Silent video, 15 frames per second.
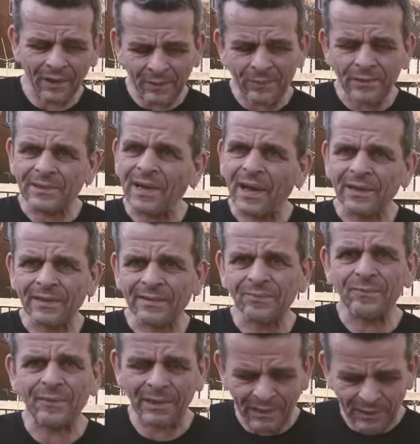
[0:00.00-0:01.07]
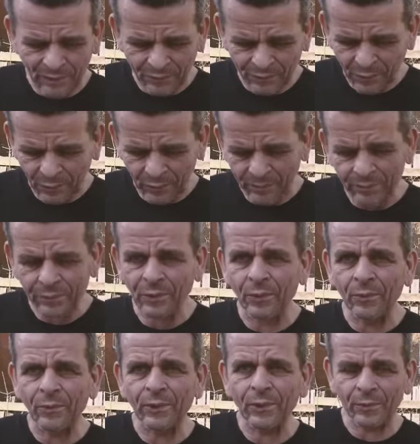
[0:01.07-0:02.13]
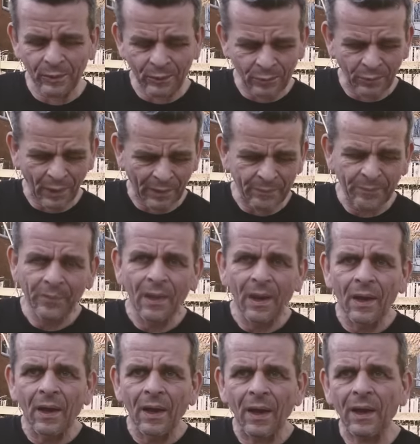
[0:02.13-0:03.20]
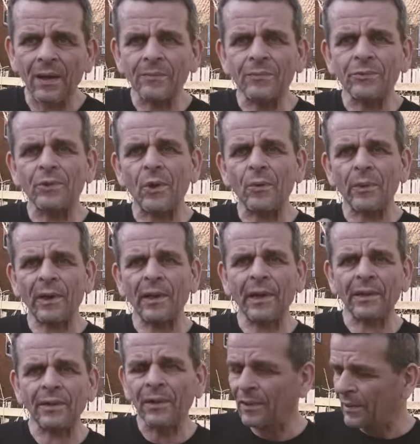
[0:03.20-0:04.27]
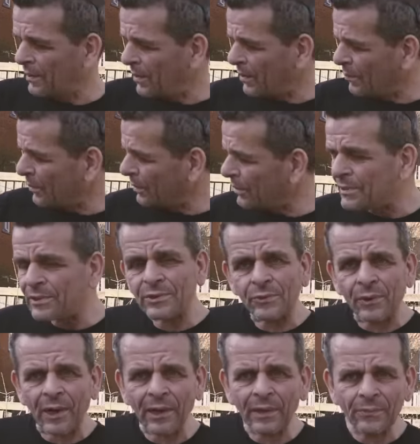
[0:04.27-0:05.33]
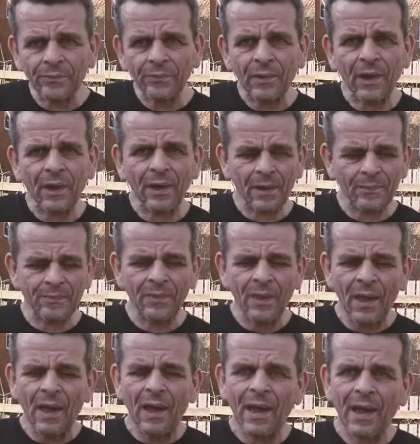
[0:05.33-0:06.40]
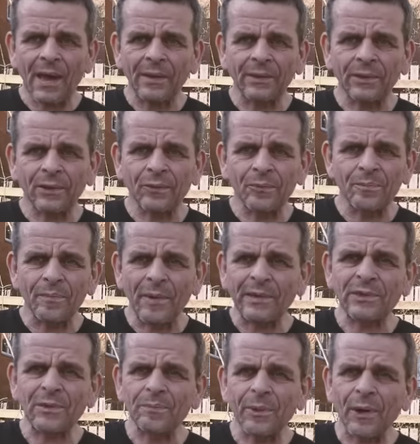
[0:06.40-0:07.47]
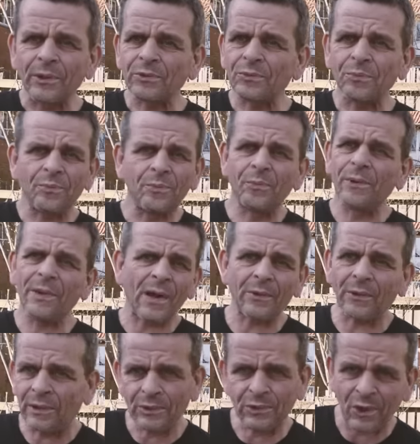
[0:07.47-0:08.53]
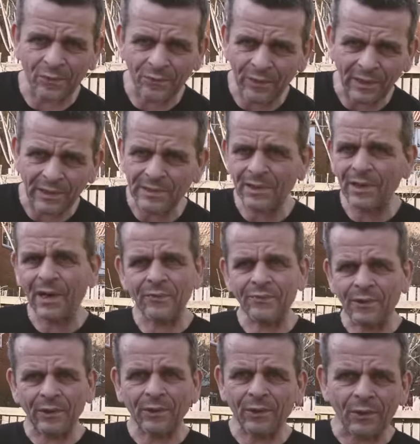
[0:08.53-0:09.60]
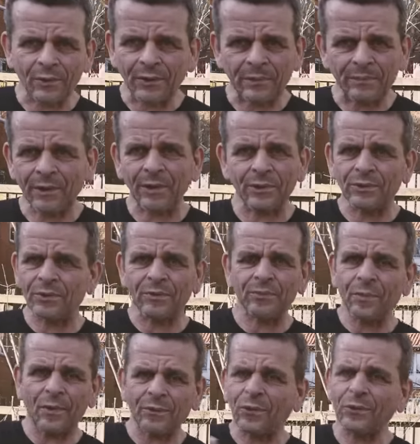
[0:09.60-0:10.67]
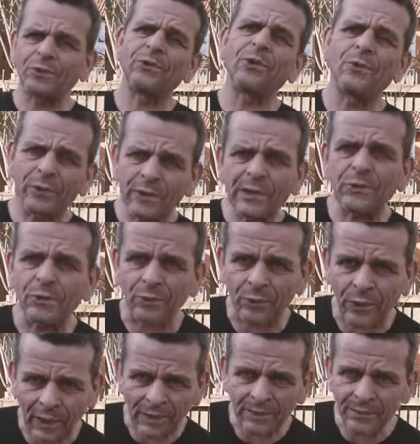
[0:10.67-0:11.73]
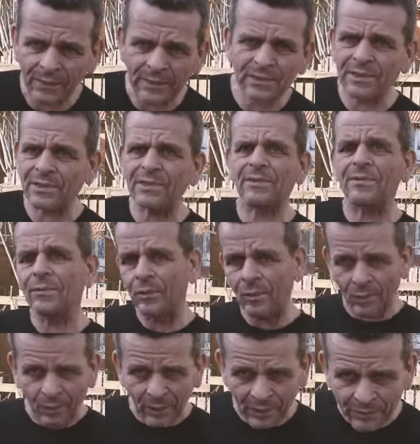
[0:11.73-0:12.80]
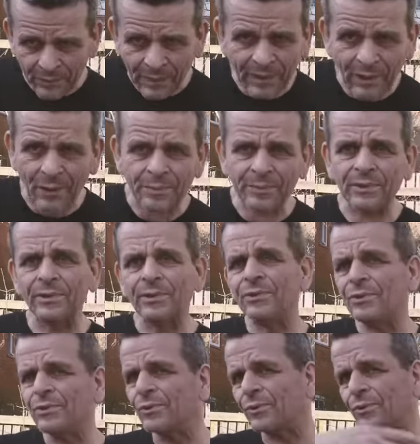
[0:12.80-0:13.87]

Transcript: it will start eating the foil. So, we don't want to do that. Um, so, I went ahead when this is drying um, and made some pots without any sulfates and chloride because, of course, you don't need to do that. It's just one of many options to